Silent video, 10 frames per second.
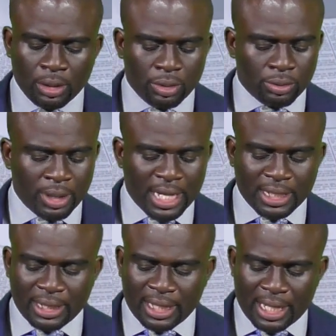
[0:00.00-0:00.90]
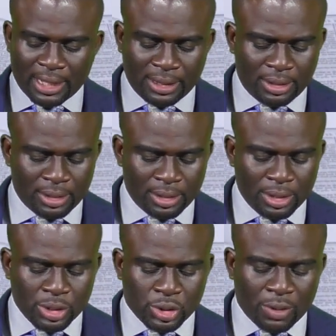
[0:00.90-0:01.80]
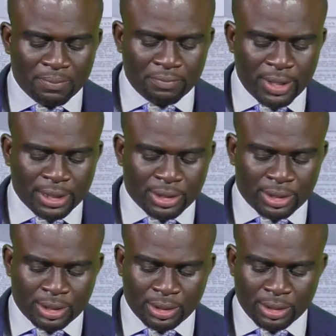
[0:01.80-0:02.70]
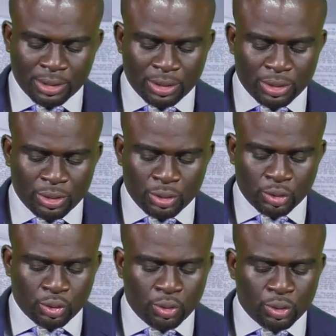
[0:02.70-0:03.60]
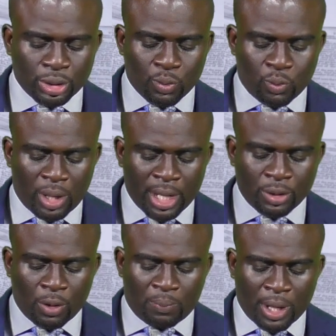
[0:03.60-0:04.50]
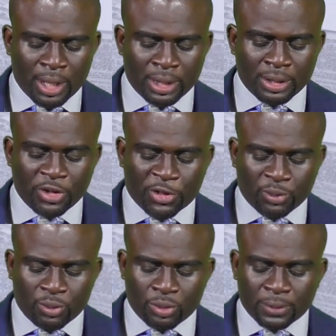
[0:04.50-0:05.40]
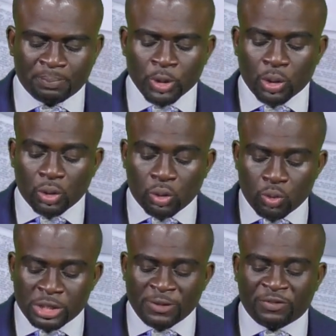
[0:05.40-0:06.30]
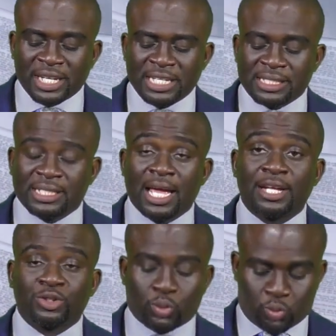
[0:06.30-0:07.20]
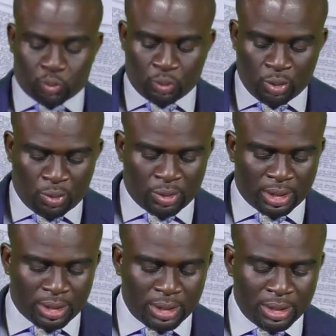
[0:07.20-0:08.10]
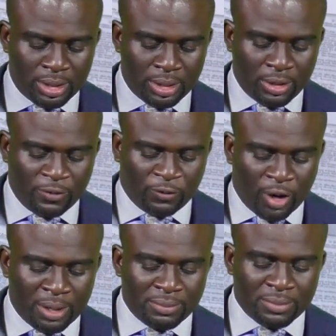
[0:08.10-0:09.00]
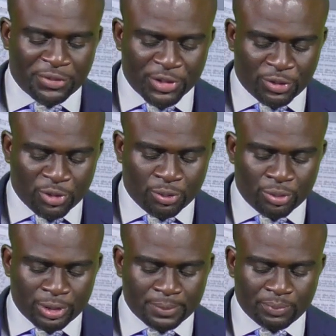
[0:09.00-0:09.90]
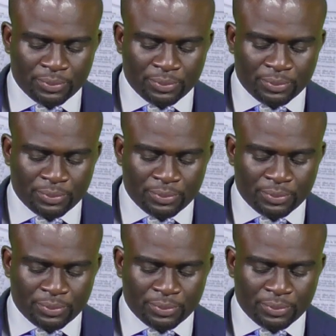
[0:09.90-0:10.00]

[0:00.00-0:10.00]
rather than submit to the one upon the throne. Lucifer desired to rule from the throne.